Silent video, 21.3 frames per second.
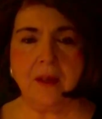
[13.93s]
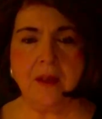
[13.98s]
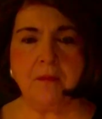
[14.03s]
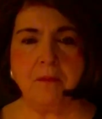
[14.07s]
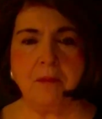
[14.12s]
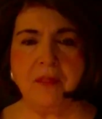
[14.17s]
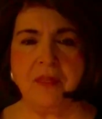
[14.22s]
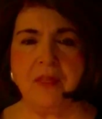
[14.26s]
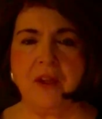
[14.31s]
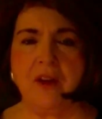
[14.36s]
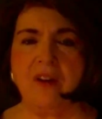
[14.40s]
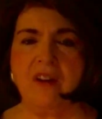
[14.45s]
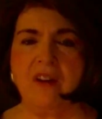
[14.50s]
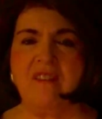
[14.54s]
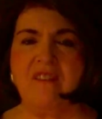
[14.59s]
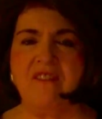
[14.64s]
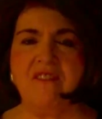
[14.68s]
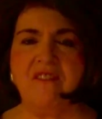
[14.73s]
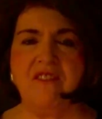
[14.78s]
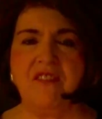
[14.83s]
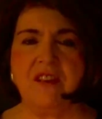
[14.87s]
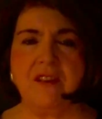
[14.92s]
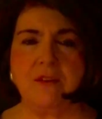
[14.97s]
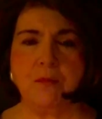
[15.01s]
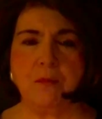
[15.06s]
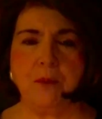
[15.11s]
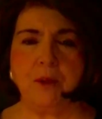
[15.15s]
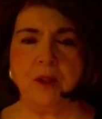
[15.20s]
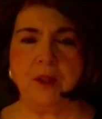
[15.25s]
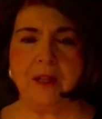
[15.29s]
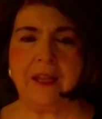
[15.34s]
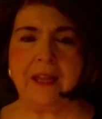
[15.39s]
but they're
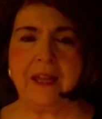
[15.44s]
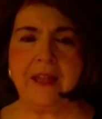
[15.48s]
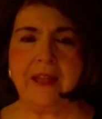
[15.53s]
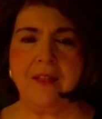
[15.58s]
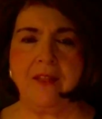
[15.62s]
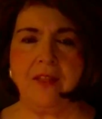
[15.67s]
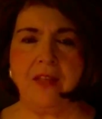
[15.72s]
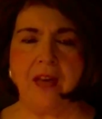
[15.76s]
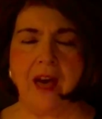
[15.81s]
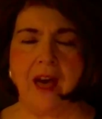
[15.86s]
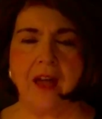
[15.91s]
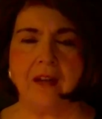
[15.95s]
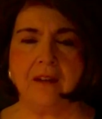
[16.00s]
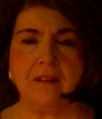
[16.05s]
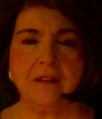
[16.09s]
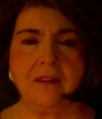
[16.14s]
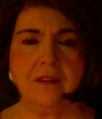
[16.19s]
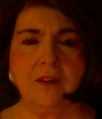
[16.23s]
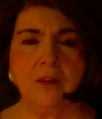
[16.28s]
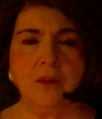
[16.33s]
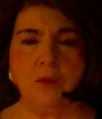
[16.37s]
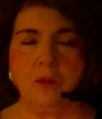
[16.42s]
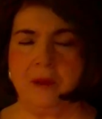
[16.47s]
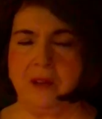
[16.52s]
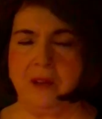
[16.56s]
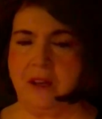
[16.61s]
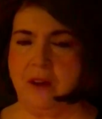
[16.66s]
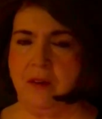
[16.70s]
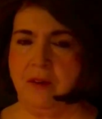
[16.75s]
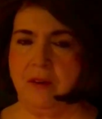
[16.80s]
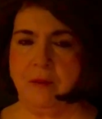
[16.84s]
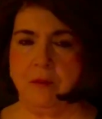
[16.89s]
invisible in that we
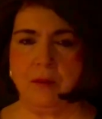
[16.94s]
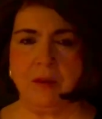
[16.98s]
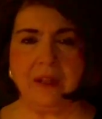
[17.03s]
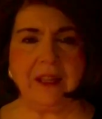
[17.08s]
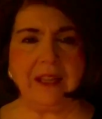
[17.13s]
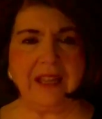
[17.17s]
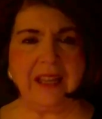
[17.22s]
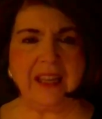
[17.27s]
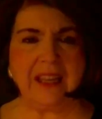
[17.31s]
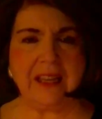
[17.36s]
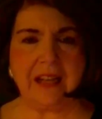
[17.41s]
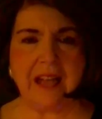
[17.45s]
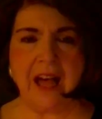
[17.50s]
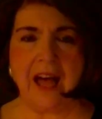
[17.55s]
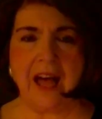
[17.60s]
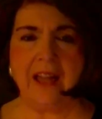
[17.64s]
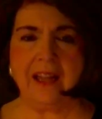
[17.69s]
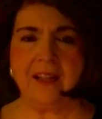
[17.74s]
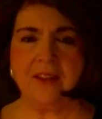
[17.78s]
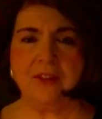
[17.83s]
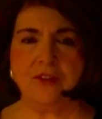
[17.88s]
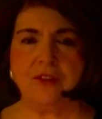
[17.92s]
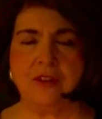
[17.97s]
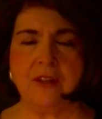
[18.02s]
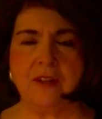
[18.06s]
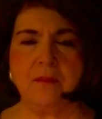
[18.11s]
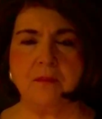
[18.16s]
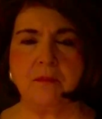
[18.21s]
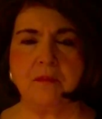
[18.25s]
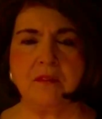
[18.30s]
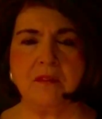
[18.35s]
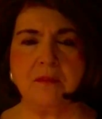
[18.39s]
don't really acknowledge
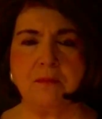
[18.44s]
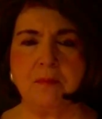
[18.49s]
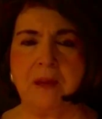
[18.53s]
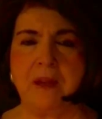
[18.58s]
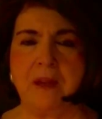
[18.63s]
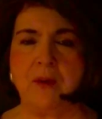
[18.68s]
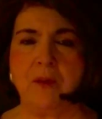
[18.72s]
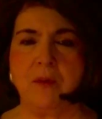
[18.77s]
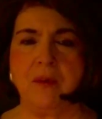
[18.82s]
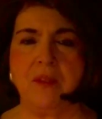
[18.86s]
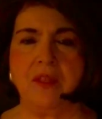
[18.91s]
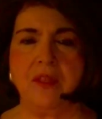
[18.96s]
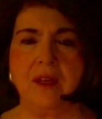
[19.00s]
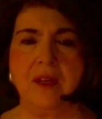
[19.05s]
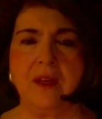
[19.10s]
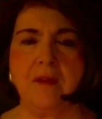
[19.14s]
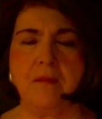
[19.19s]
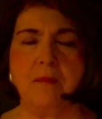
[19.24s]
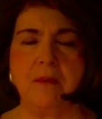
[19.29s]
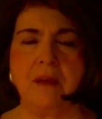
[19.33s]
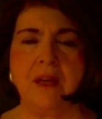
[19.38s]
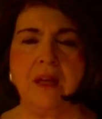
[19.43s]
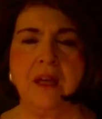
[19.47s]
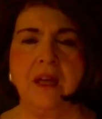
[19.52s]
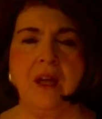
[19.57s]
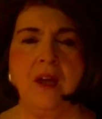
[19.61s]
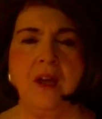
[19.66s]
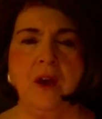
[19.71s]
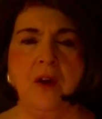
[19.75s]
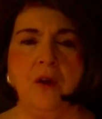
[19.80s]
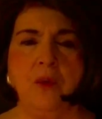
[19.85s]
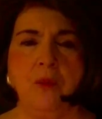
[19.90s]
them, speak with them,
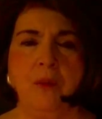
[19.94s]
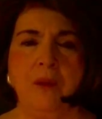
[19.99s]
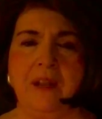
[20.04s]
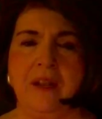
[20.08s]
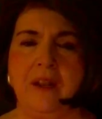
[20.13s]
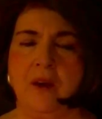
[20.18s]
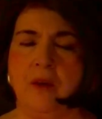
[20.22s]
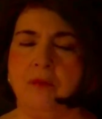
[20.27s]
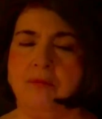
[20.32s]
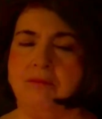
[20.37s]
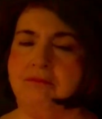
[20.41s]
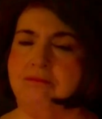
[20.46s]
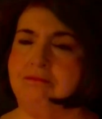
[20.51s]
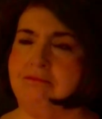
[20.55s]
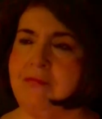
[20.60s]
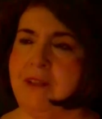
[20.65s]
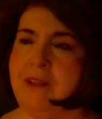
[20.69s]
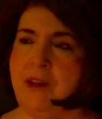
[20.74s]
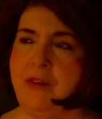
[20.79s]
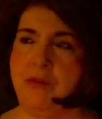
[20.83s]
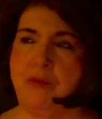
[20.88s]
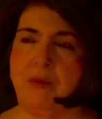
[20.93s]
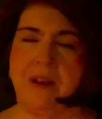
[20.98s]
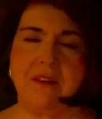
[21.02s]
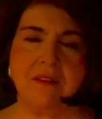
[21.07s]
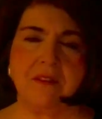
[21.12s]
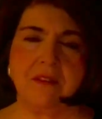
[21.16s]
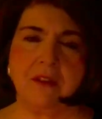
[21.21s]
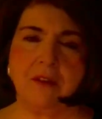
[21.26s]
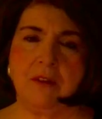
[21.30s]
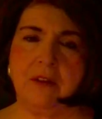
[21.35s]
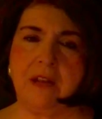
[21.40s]
we don't address
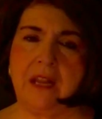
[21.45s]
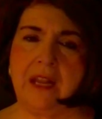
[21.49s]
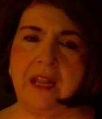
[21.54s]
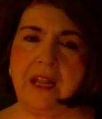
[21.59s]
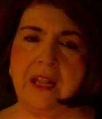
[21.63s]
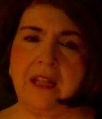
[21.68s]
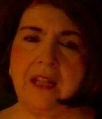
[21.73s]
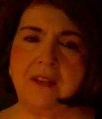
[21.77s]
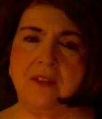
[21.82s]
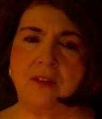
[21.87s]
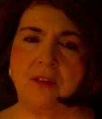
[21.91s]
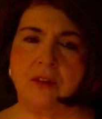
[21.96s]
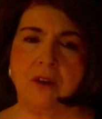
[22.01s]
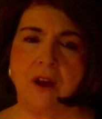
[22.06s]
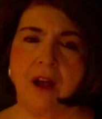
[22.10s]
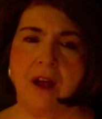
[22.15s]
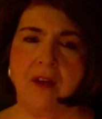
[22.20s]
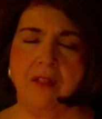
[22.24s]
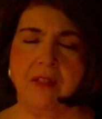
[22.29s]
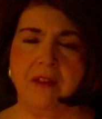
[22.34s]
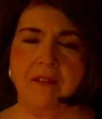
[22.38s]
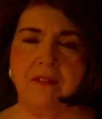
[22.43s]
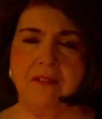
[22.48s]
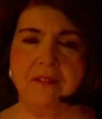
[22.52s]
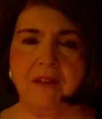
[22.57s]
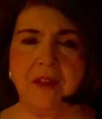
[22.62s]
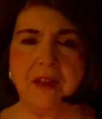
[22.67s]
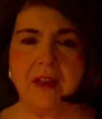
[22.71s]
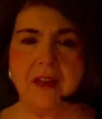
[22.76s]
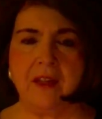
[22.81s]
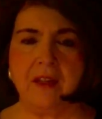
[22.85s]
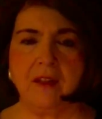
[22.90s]
their needs or how they
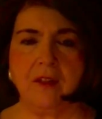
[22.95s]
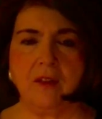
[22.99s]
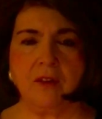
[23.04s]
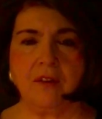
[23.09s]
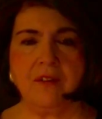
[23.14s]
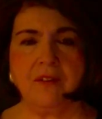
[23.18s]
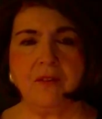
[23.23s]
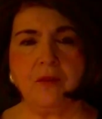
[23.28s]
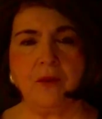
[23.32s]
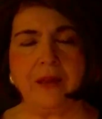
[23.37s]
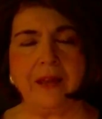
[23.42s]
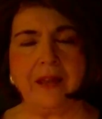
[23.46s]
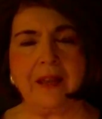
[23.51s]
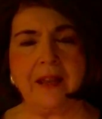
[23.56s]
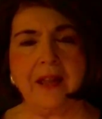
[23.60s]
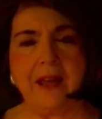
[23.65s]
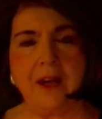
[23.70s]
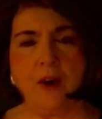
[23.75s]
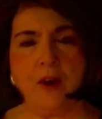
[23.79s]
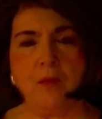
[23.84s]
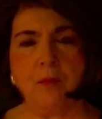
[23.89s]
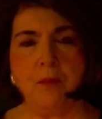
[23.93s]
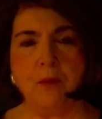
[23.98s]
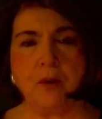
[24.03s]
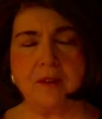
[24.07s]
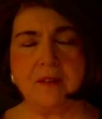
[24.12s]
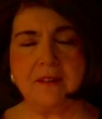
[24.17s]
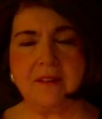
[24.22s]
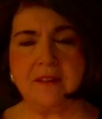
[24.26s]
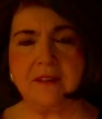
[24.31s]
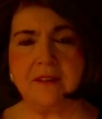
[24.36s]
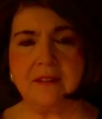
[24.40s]
feel or if we could help or
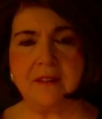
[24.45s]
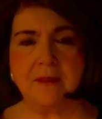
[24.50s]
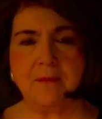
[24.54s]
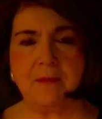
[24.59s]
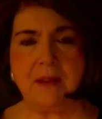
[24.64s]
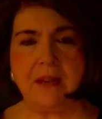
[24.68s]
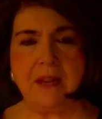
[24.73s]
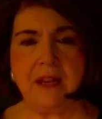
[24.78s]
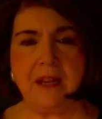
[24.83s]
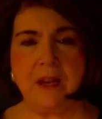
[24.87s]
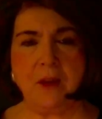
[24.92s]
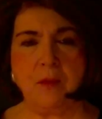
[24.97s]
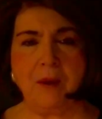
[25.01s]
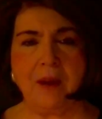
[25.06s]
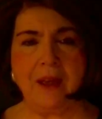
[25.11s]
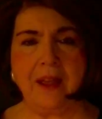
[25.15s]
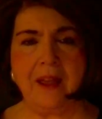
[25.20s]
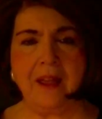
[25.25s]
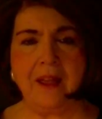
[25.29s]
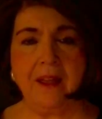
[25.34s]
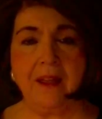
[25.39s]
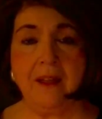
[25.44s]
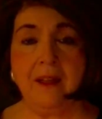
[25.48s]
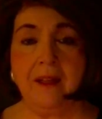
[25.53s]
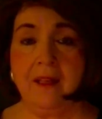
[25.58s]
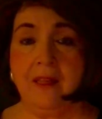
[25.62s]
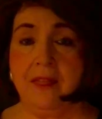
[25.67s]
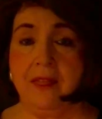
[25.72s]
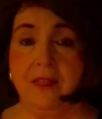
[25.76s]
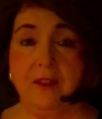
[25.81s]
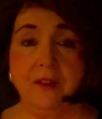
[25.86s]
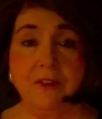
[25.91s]
assist them in any way.
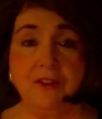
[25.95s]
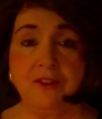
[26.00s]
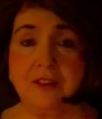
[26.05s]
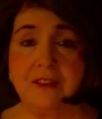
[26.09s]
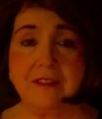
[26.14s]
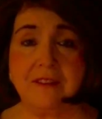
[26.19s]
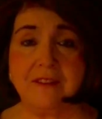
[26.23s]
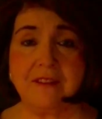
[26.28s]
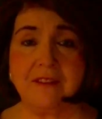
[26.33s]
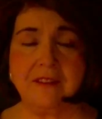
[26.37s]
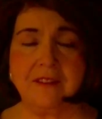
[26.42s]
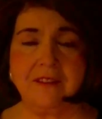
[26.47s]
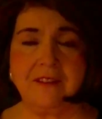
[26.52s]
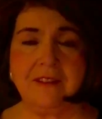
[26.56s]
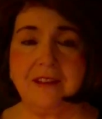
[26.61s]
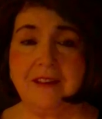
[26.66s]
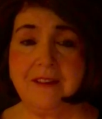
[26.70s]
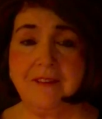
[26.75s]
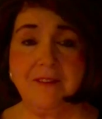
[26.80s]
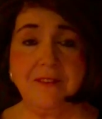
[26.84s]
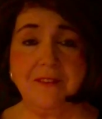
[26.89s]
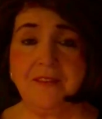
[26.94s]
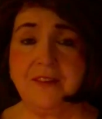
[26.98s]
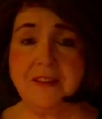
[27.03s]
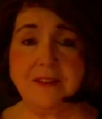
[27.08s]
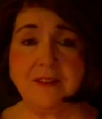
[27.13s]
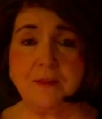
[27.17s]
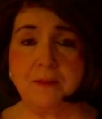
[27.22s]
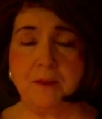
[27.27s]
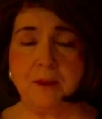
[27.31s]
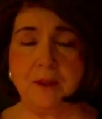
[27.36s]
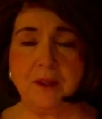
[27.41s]
They're just
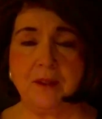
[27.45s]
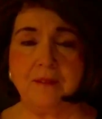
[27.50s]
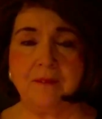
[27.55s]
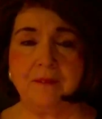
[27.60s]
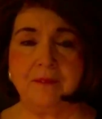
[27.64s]
invisible.